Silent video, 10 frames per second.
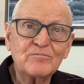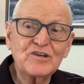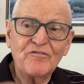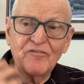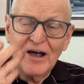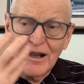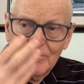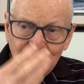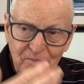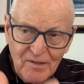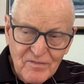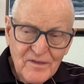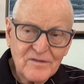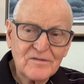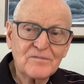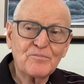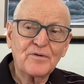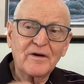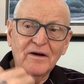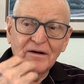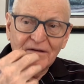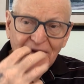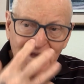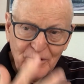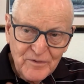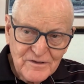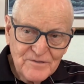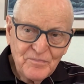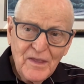develop this prayer language.